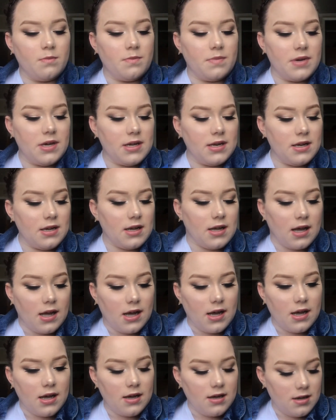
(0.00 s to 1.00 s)
but
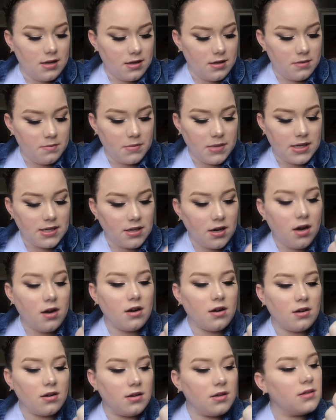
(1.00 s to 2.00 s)
my
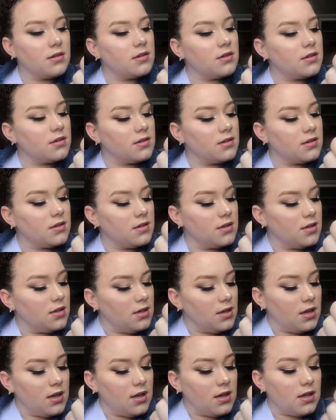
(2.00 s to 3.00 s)
daughter,
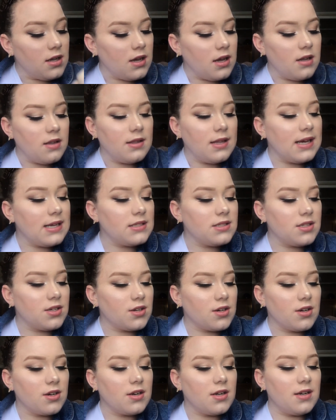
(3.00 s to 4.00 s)
that
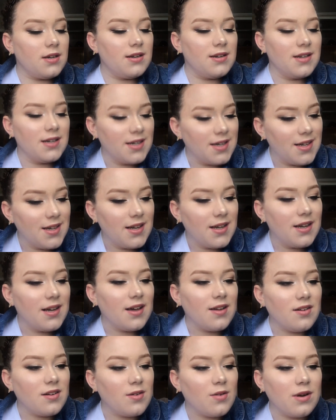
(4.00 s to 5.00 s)
turd,
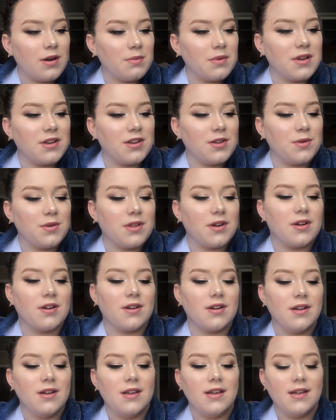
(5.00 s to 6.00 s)
I don't know what I'm gonna do with
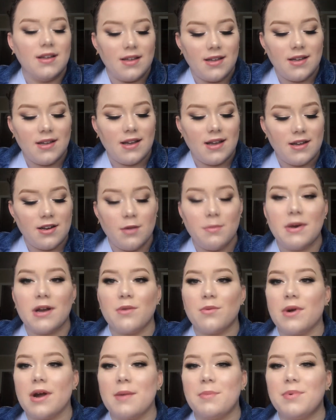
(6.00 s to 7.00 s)
her. No matter
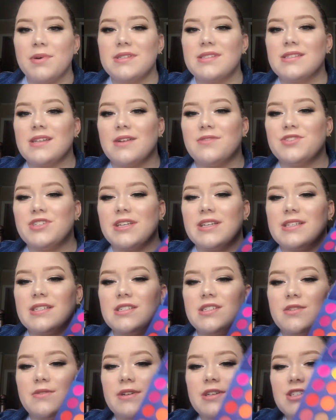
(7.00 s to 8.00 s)
where I put stuff, she gets
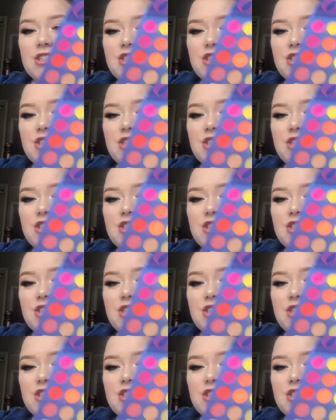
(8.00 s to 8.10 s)
into it.